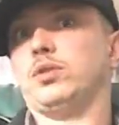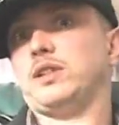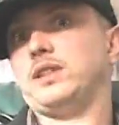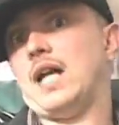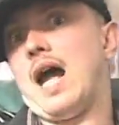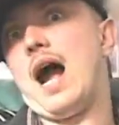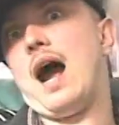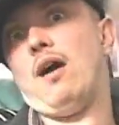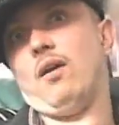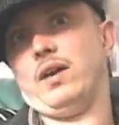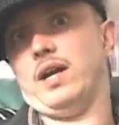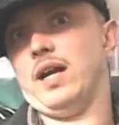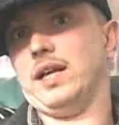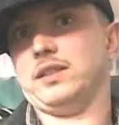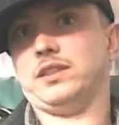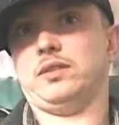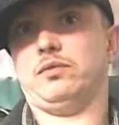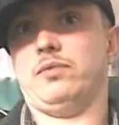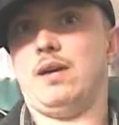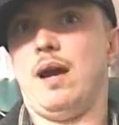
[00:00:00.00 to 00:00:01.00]
style
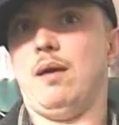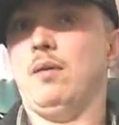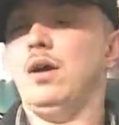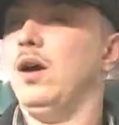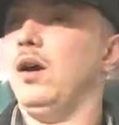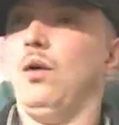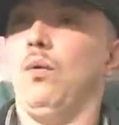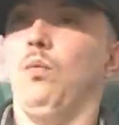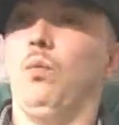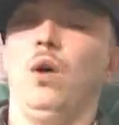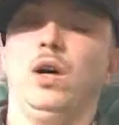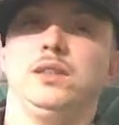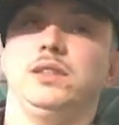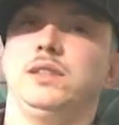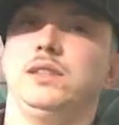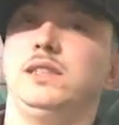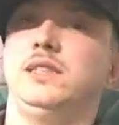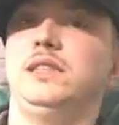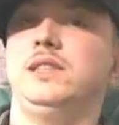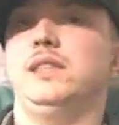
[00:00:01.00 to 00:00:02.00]
gangster rap,
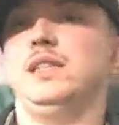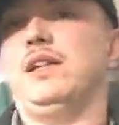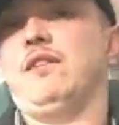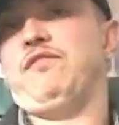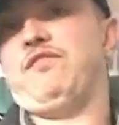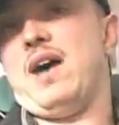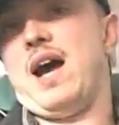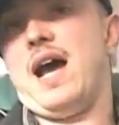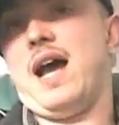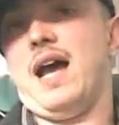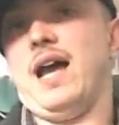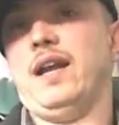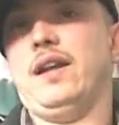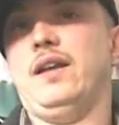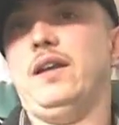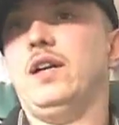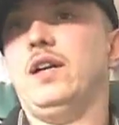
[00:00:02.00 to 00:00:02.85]
wasn't easy to find.